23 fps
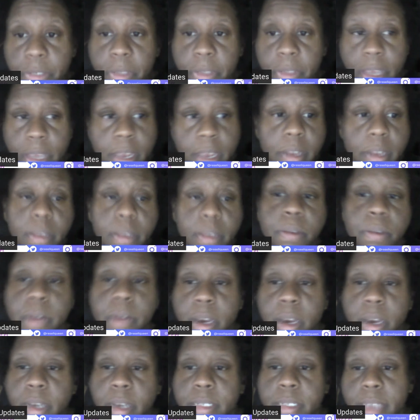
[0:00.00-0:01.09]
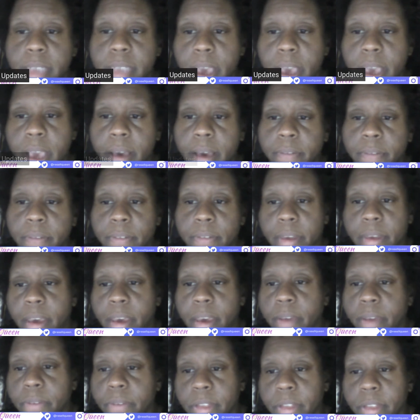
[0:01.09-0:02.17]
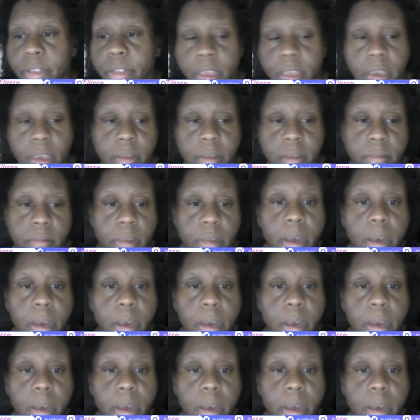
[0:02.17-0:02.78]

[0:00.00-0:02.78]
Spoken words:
that you guys have everything